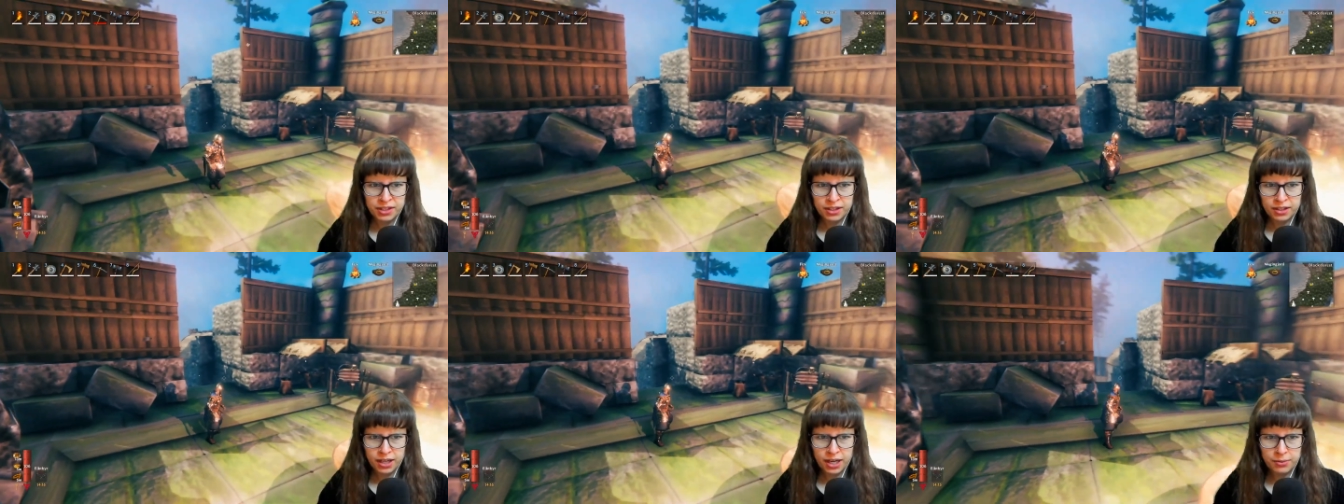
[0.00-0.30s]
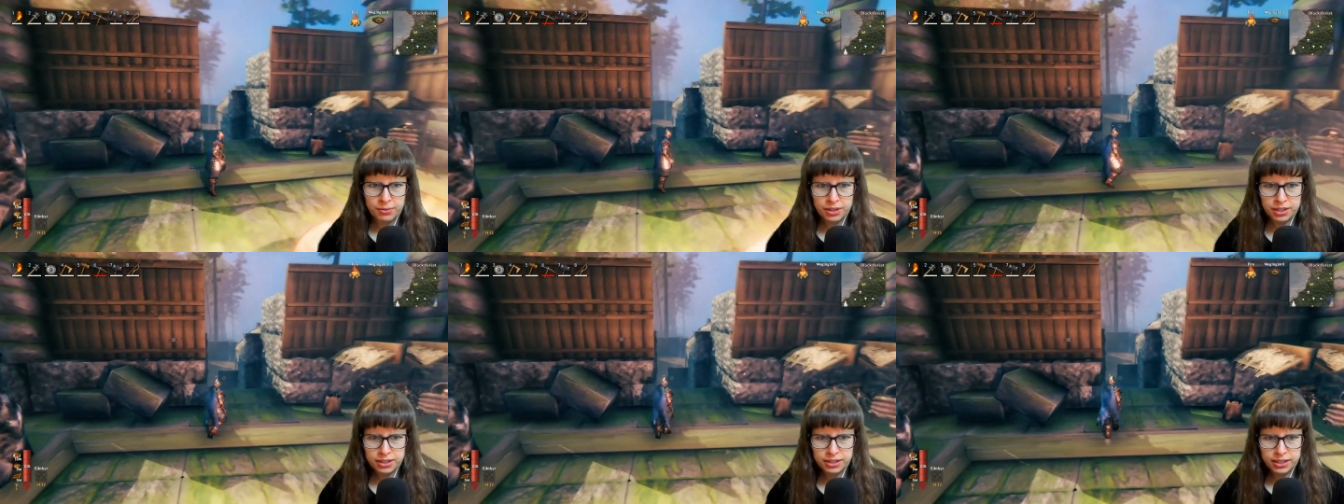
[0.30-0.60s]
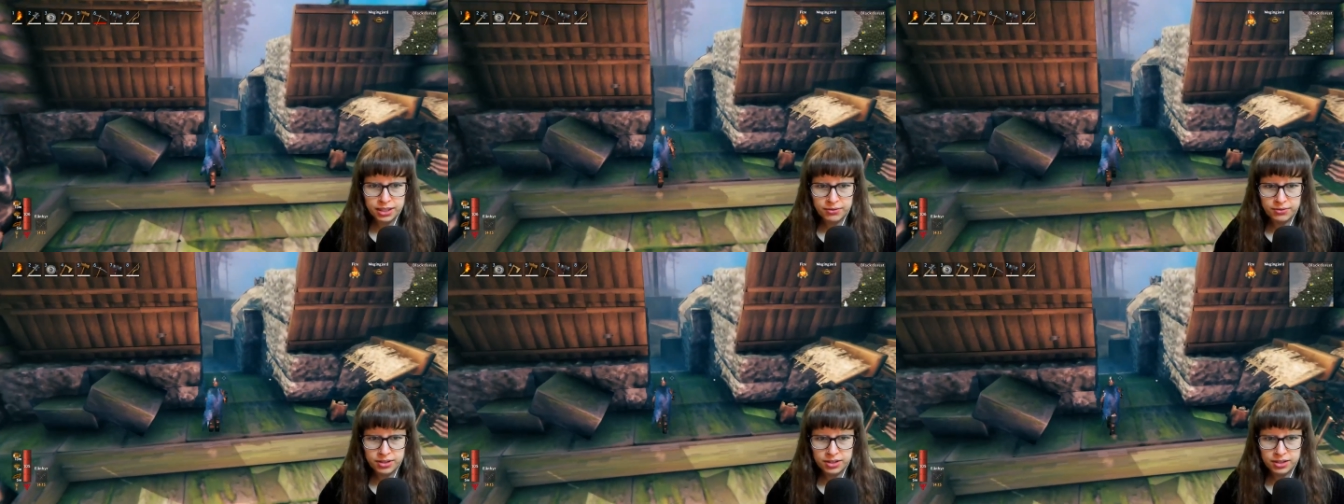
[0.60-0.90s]
I want to
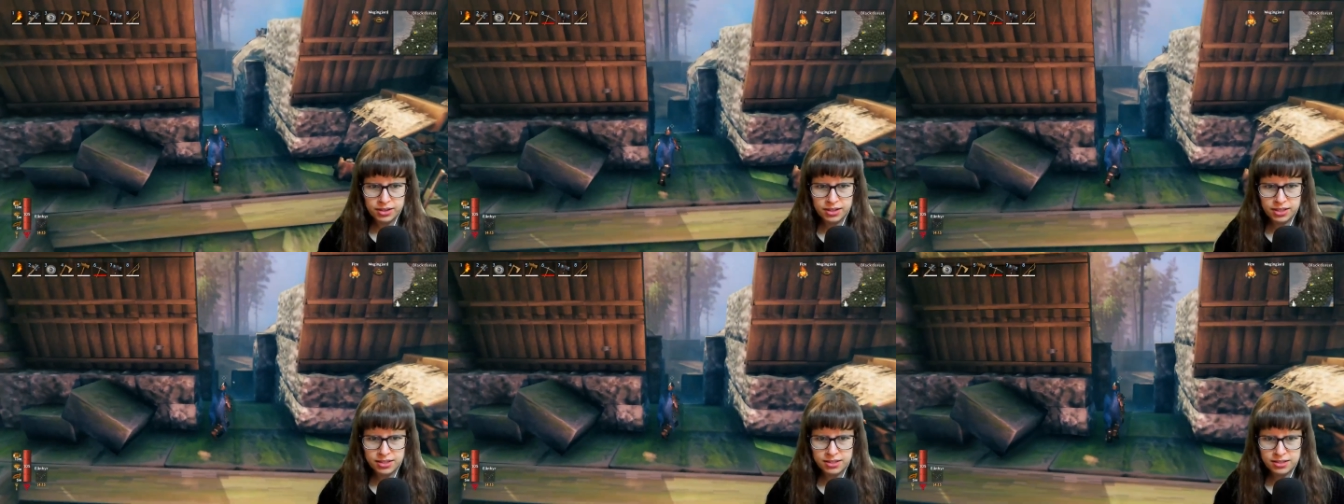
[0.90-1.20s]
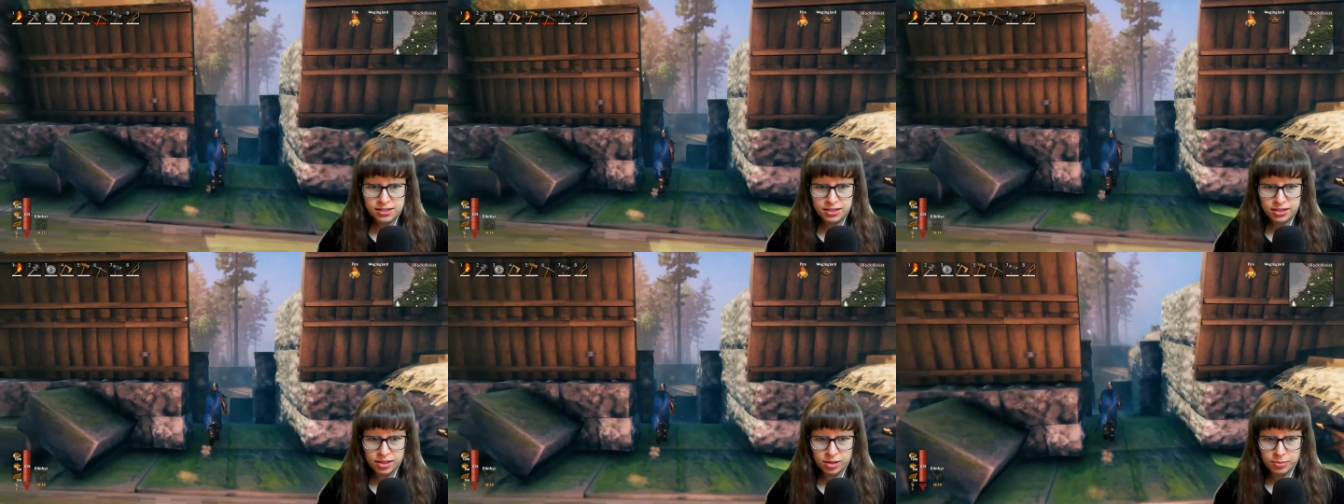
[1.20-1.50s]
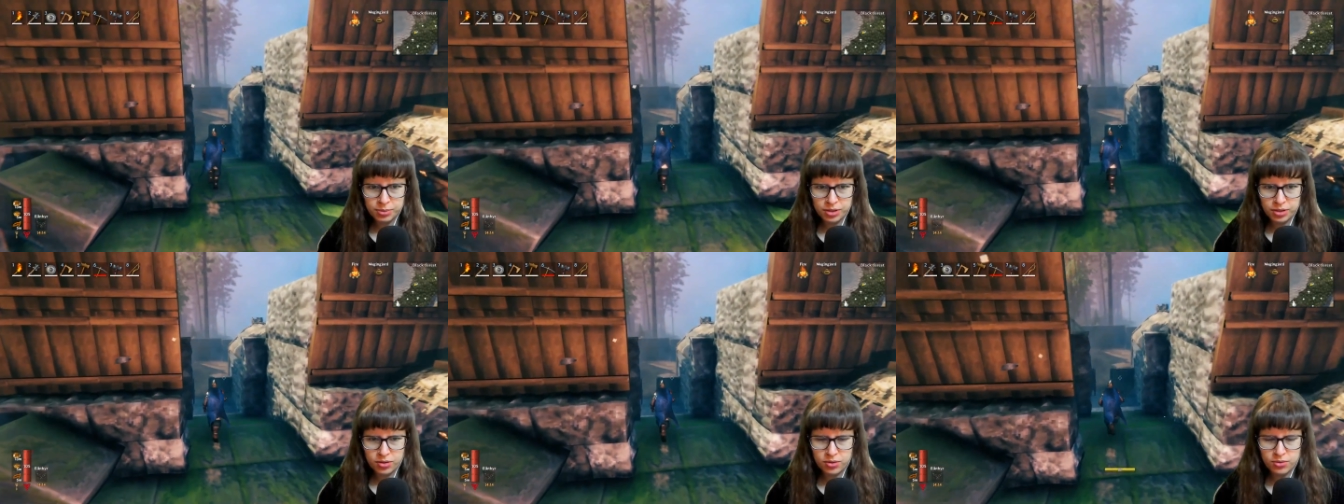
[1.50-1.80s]
cover this little
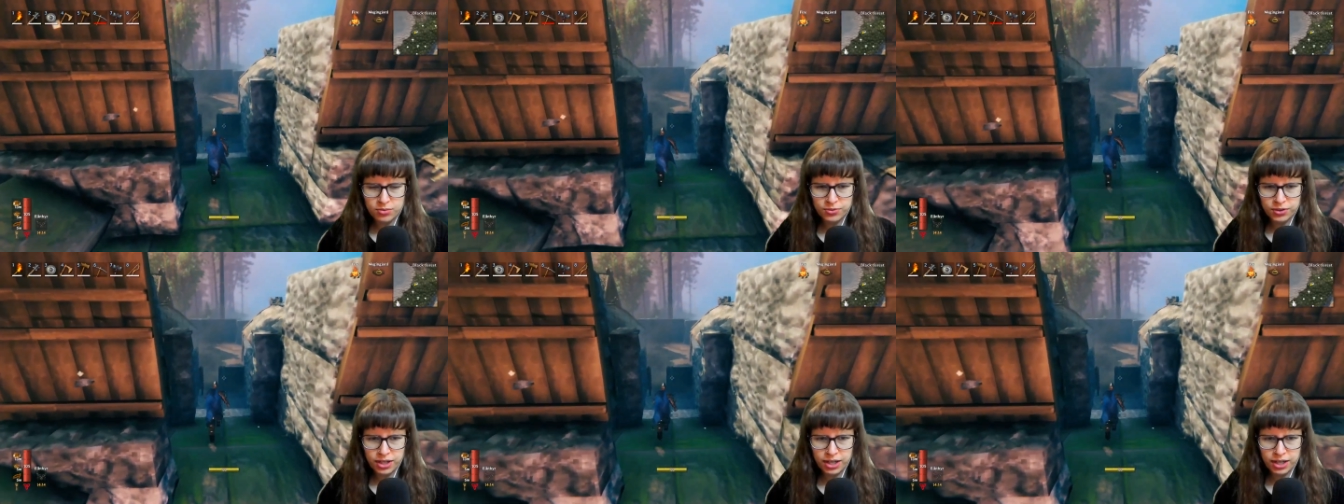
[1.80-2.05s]
bit over.